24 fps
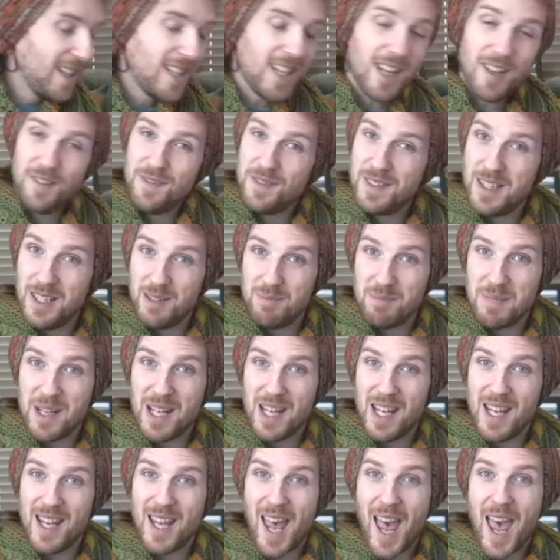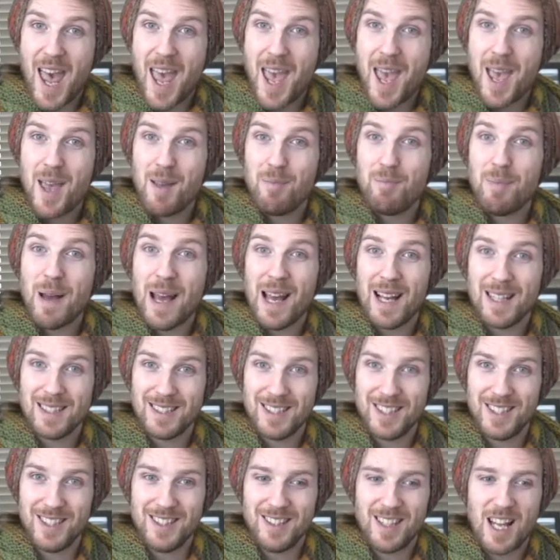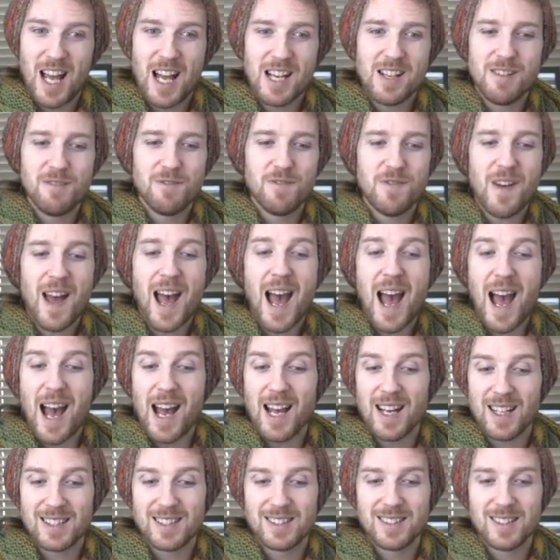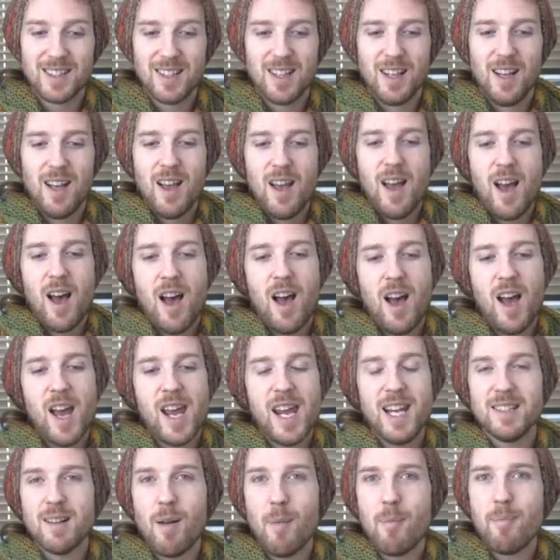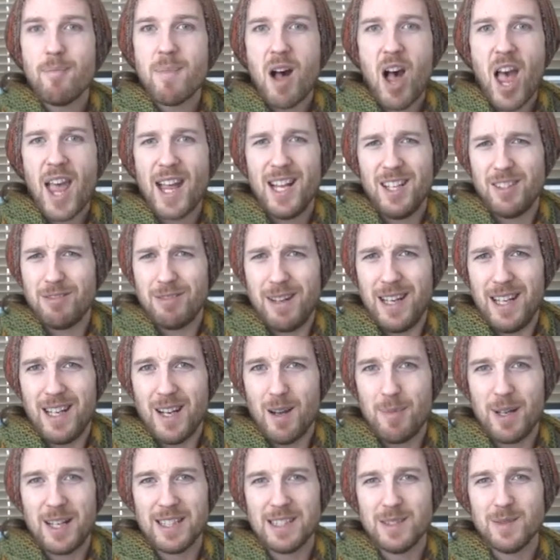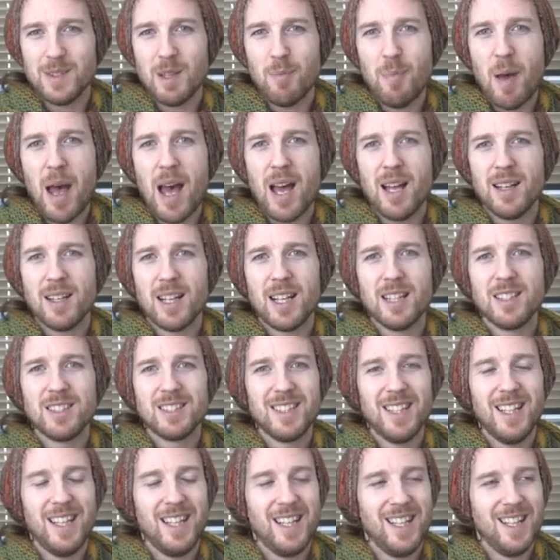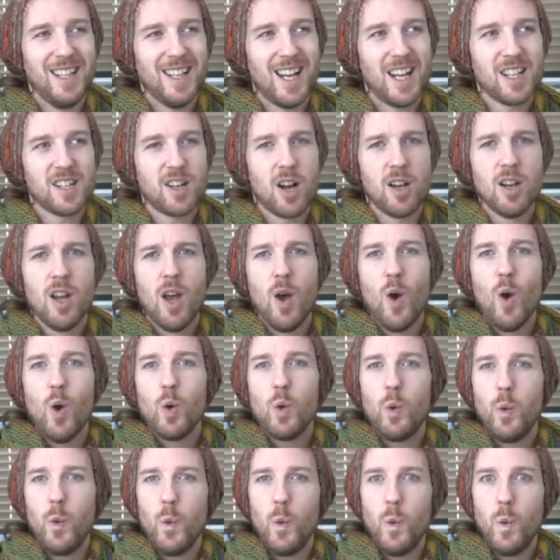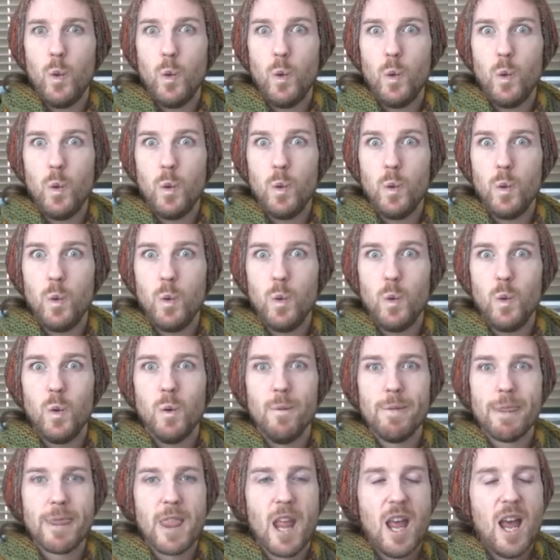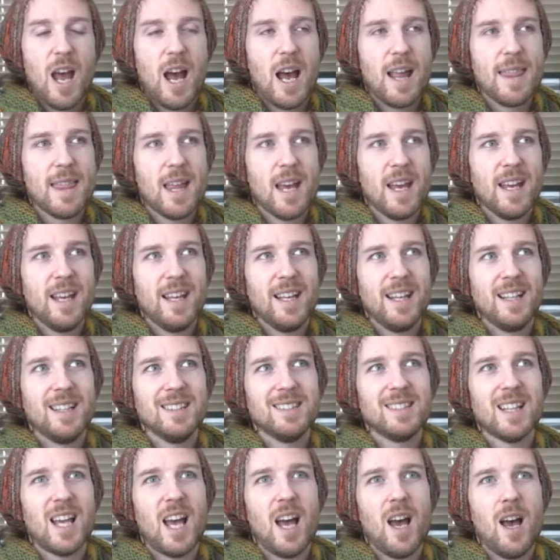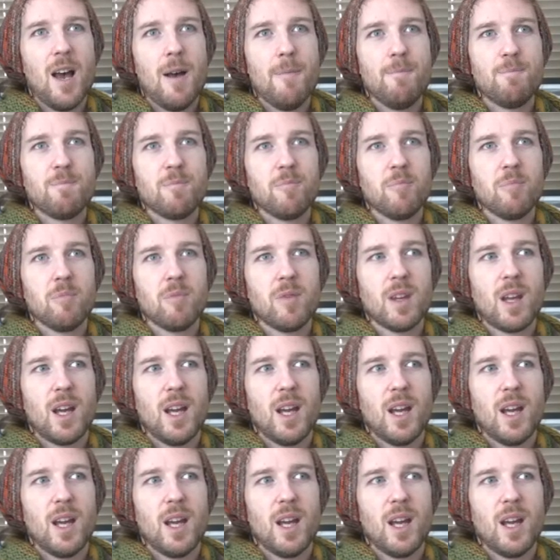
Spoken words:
gifted me a pattern, and in fact, he's a mind reader, because it was a pattern I'd seen and got, ooh, and that is, on